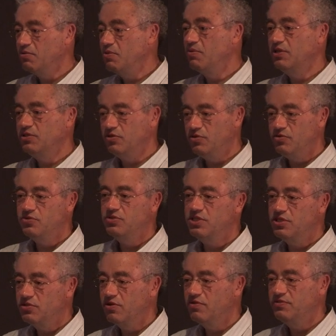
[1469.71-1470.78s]
we want to use
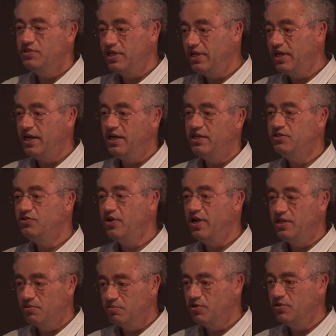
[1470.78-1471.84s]
this sort of generic
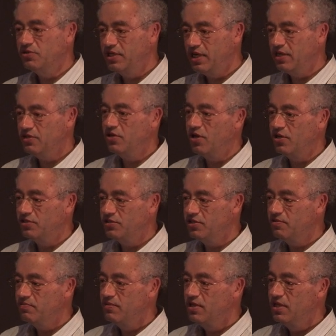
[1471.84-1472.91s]
trainable
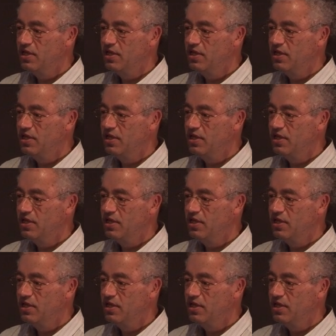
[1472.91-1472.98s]
technology.